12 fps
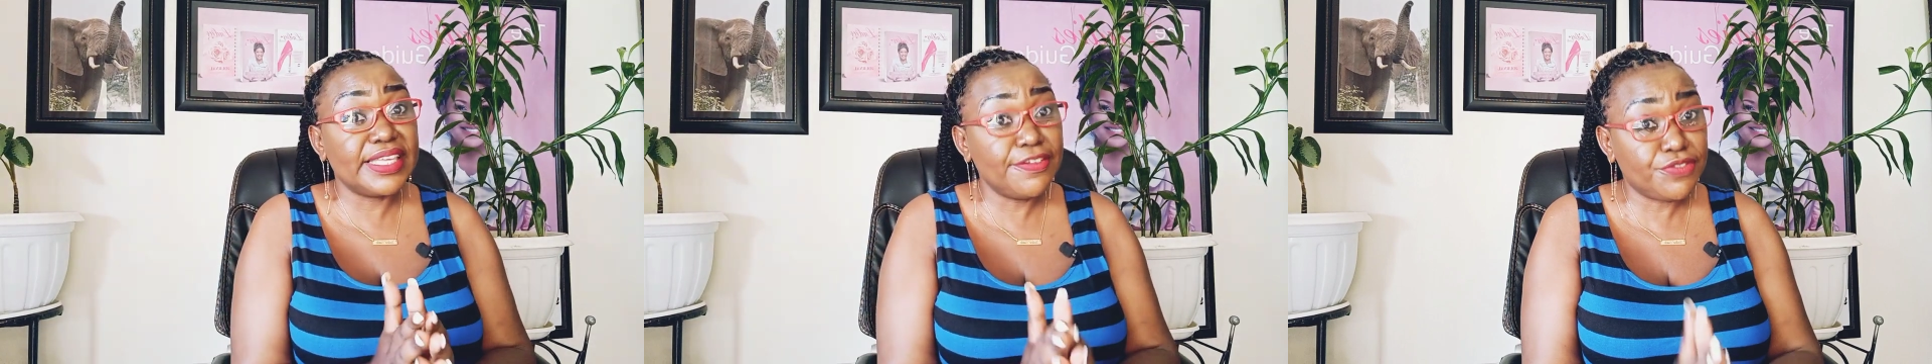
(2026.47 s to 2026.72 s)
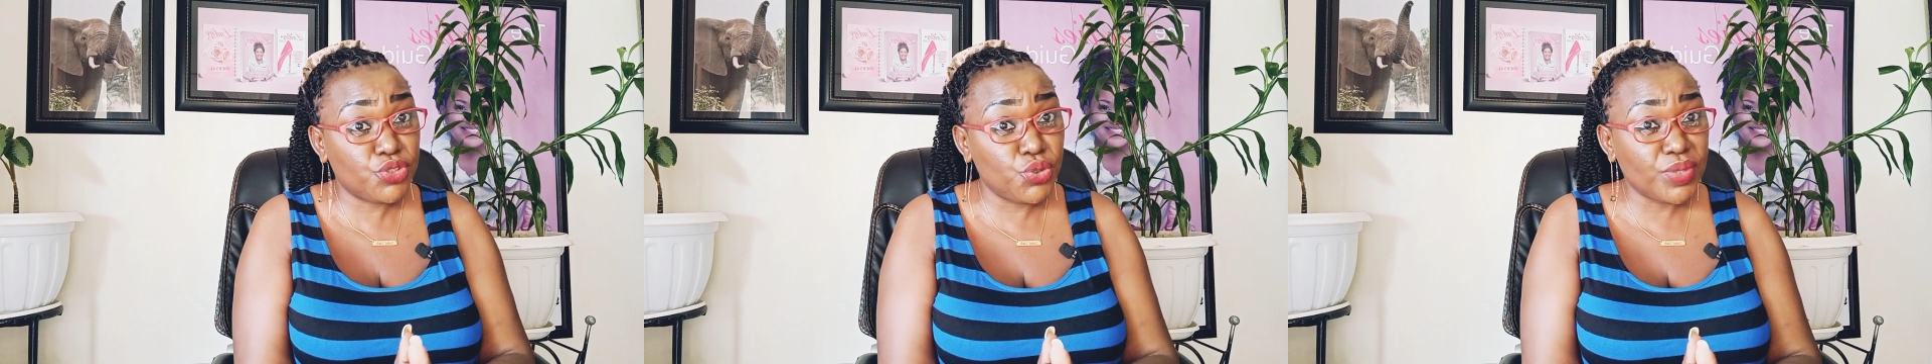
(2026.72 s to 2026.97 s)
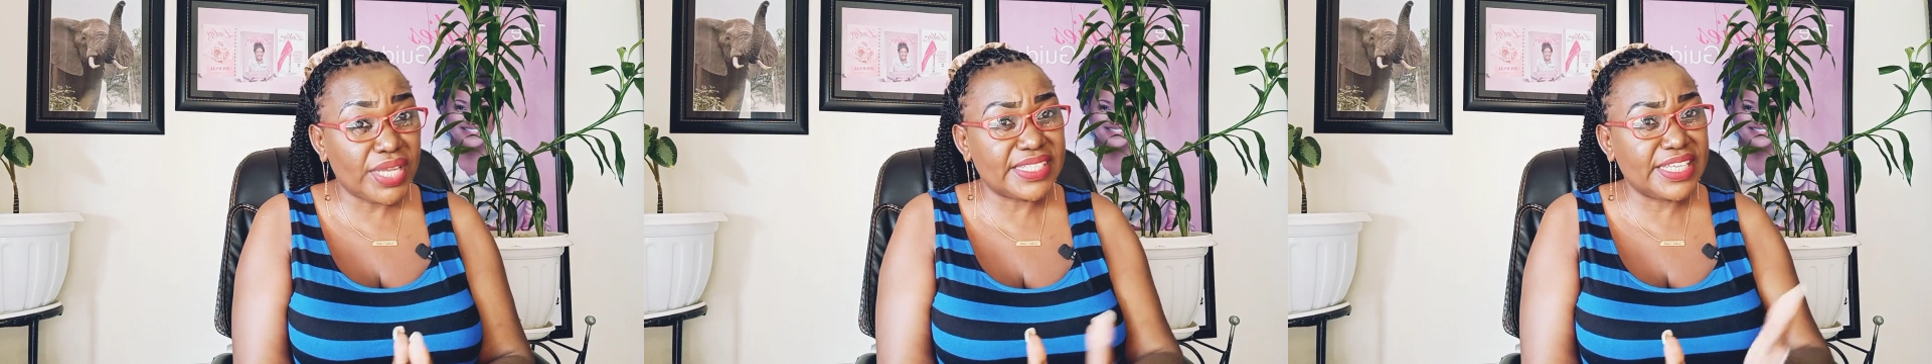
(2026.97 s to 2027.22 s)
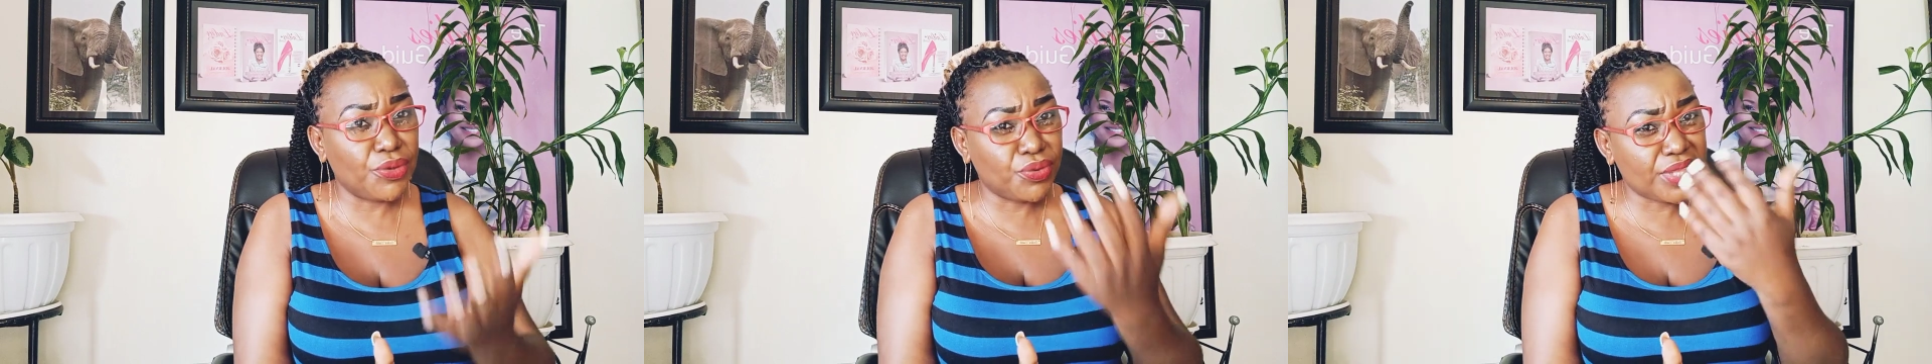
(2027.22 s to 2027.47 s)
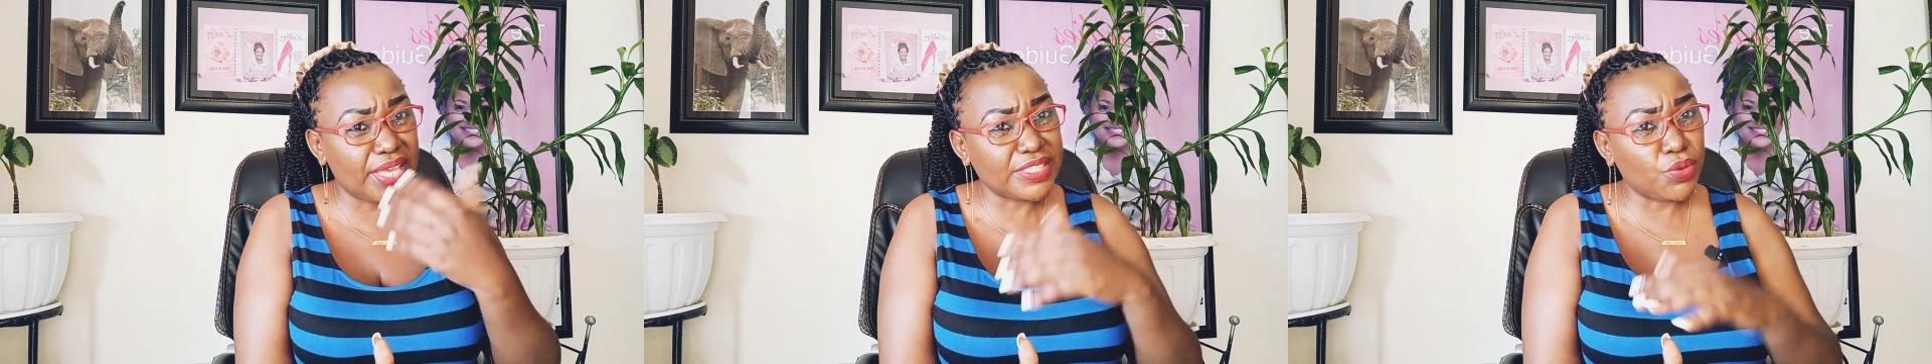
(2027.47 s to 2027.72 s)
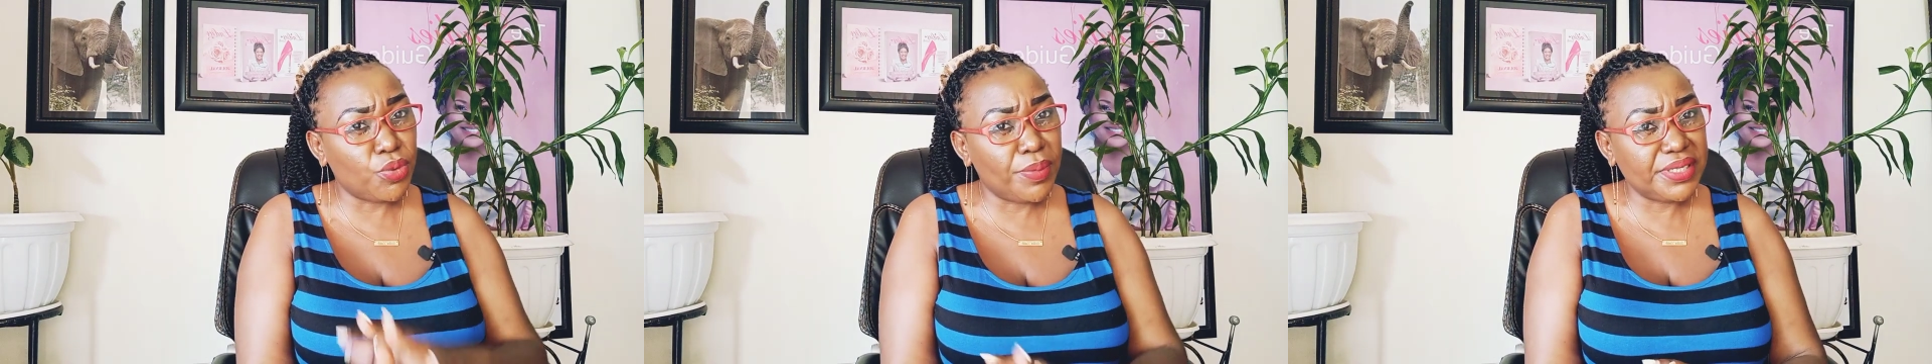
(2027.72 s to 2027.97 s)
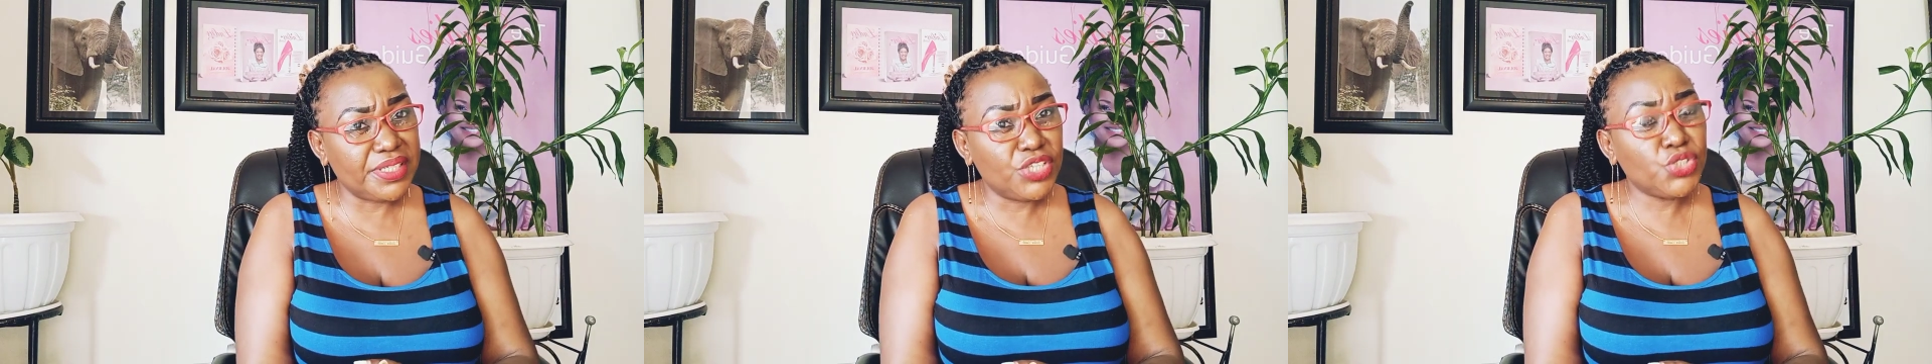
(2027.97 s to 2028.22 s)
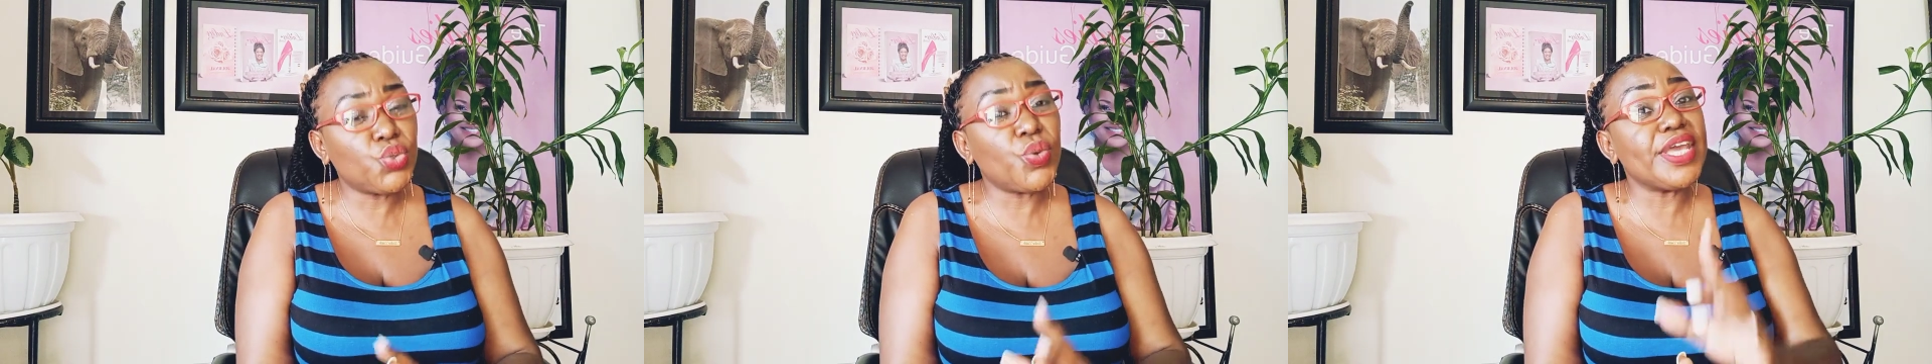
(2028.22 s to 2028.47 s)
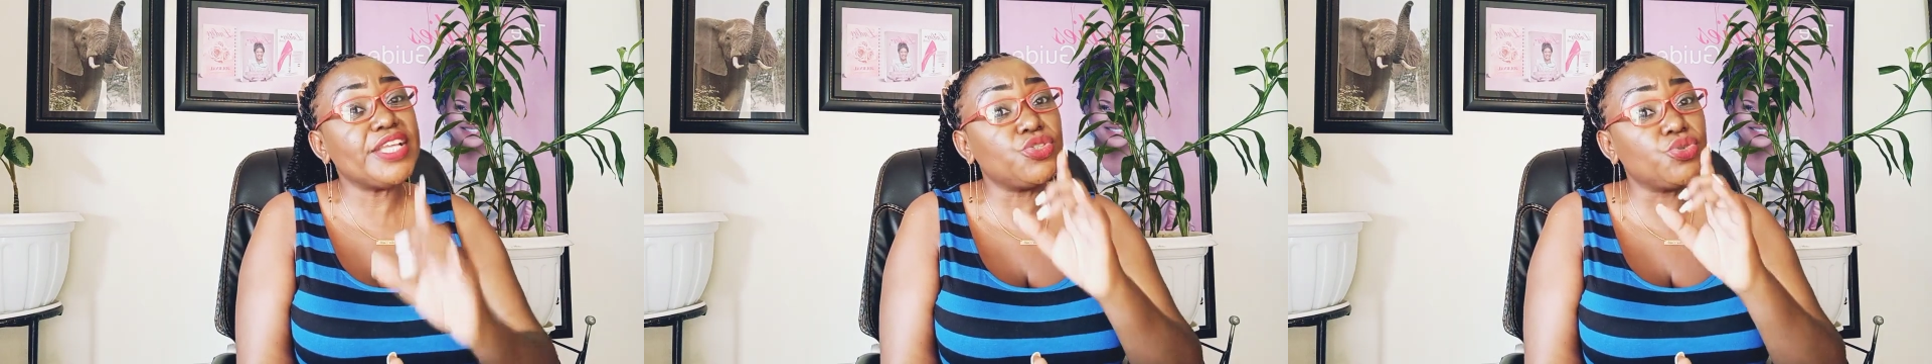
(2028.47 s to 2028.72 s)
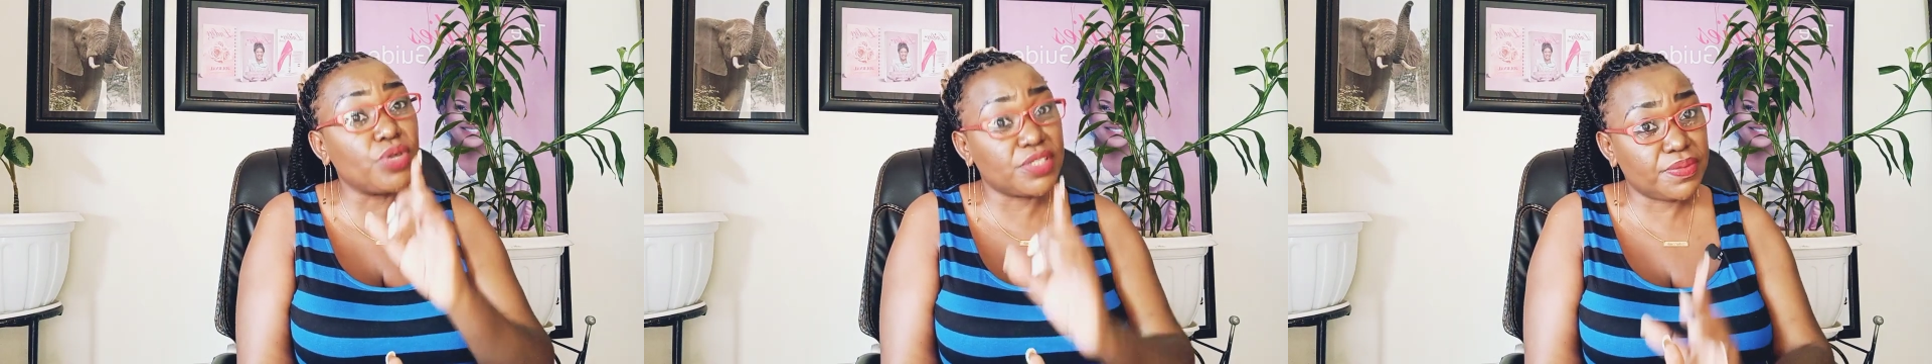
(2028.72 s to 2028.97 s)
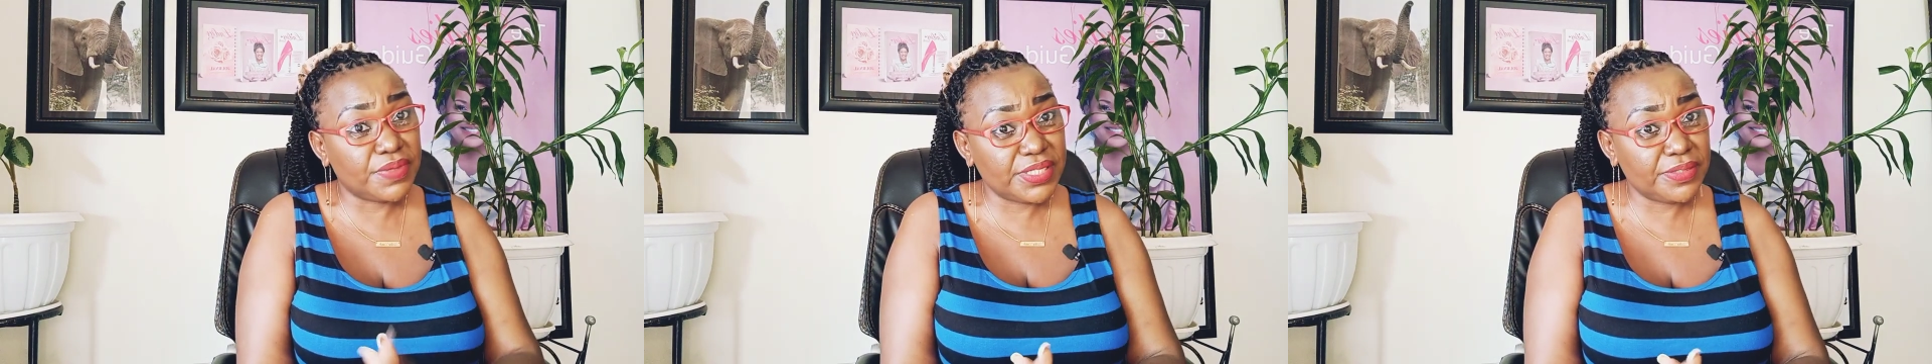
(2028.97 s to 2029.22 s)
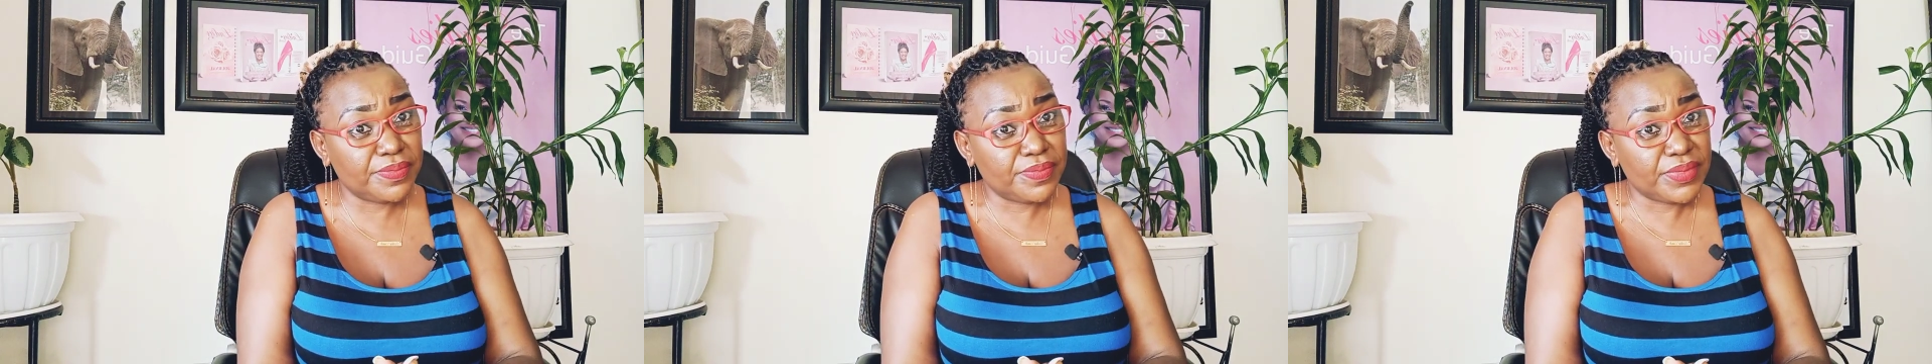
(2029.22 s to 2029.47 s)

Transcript: gives you that health care as a woman to age gracefully.